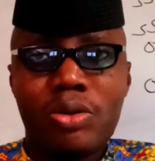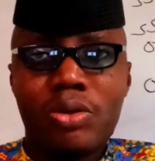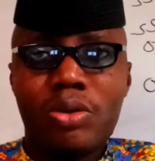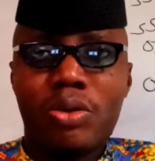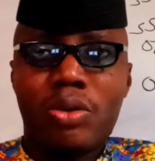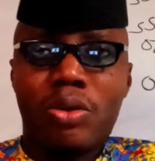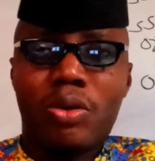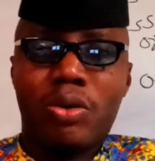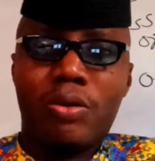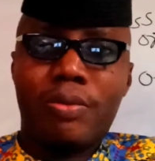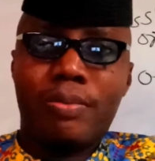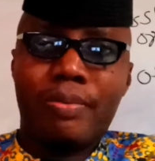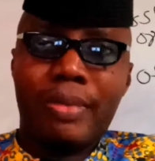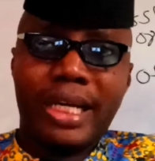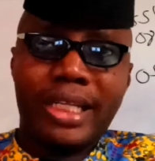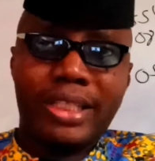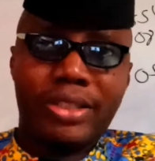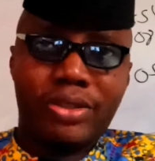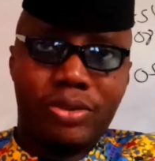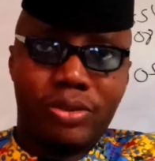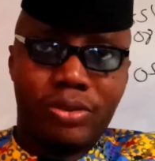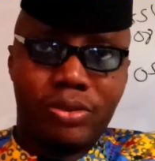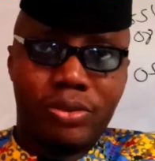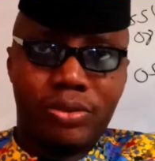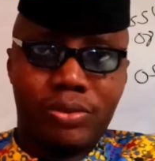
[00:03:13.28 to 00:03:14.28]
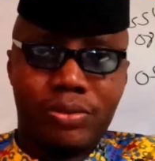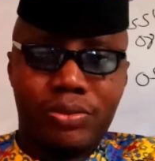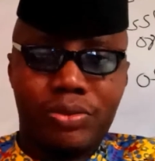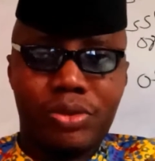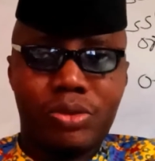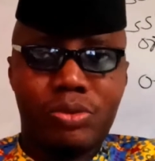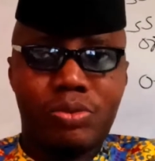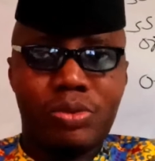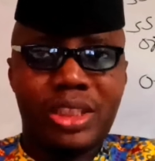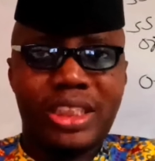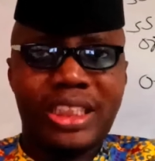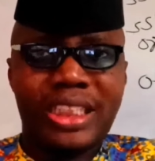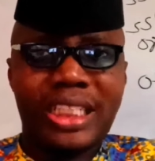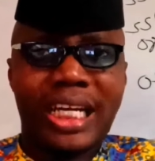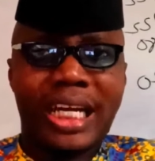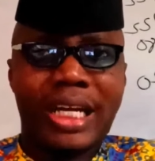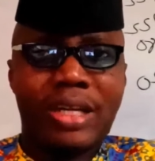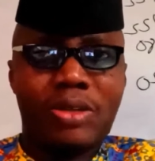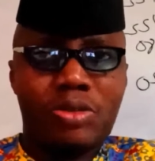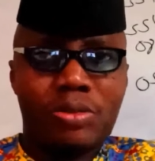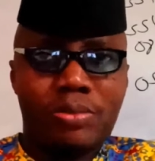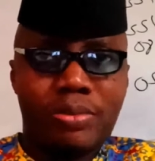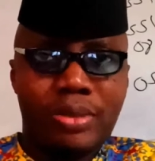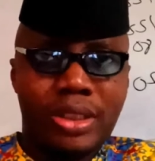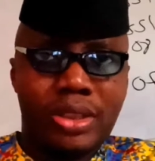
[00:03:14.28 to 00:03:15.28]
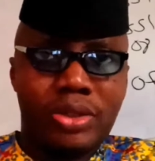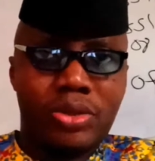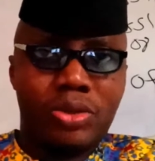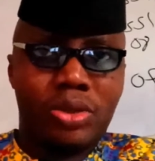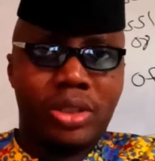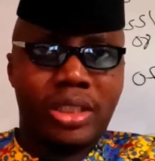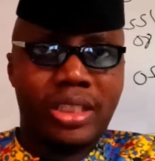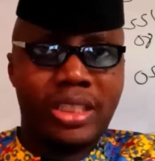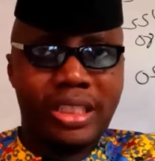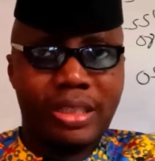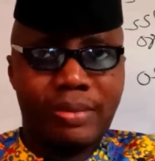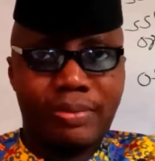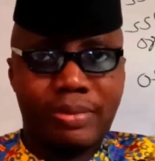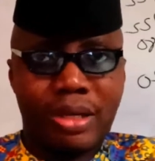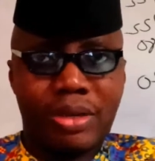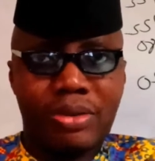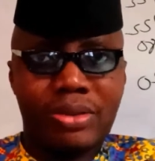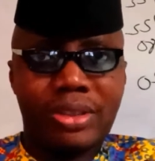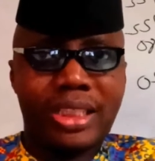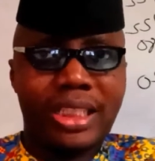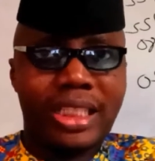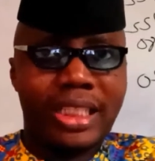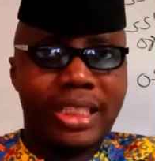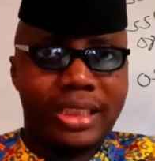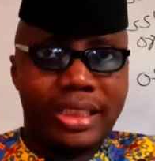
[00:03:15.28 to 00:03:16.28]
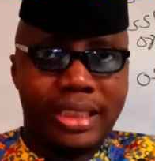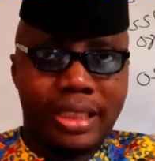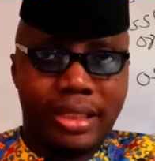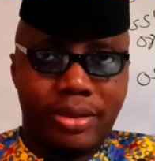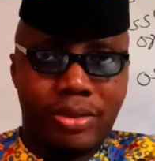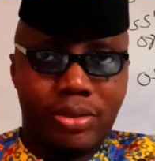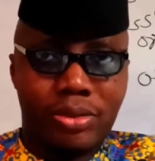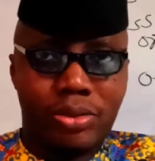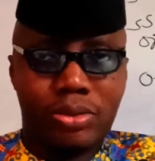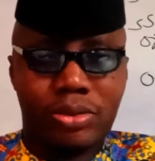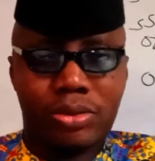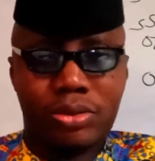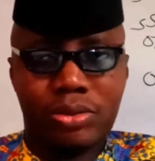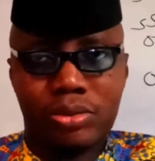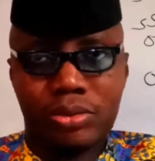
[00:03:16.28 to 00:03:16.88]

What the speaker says: or minor, which I will be talking about later on.